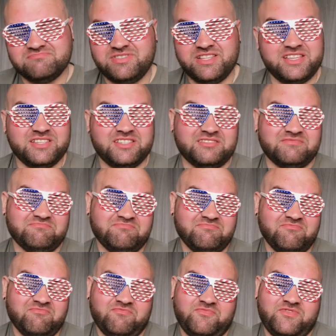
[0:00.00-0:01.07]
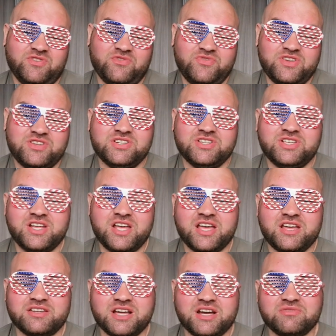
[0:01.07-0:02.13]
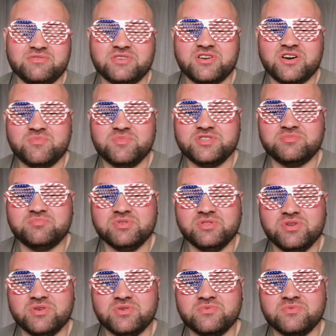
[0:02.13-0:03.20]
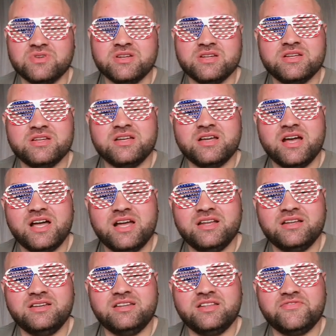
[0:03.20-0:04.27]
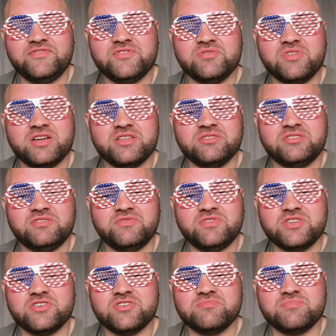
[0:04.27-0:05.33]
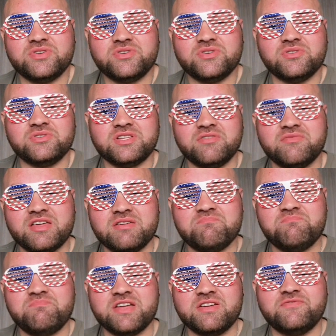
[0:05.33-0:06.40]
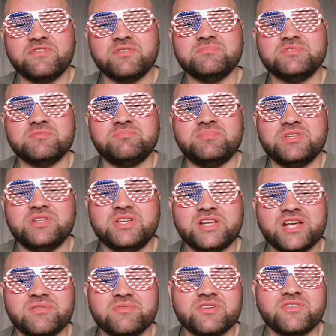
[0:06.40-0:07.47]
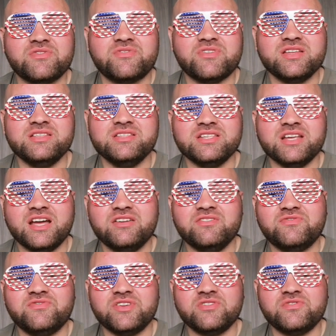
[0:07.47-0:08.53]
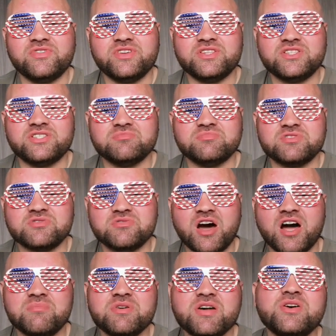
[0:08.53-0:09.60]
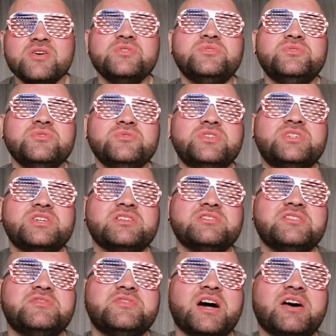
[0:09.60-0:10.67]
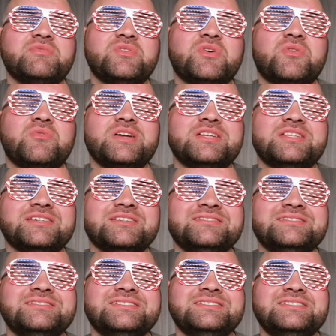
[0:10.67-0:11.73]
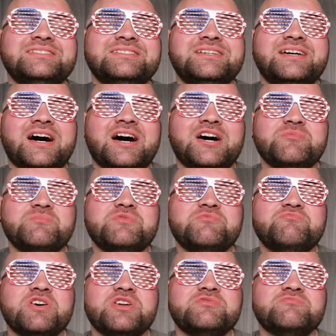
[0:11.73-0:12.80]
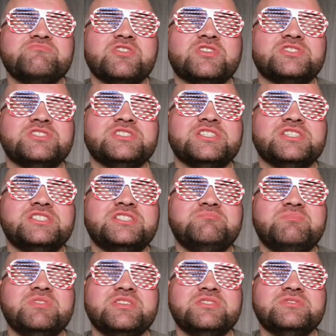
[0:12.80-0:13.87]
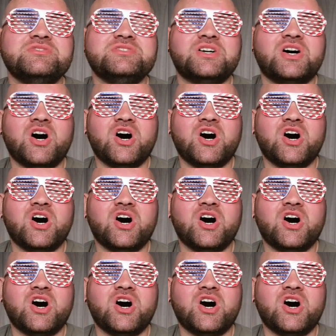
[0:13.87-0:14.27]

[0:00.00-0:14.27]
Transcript: Please feel free to share down in the comments below. And if you like this video, be sure to give it a big thumbs up and to share with your friends. And feel free to subscribe to the channel if you haven't already. I've been Random Ross, and this has been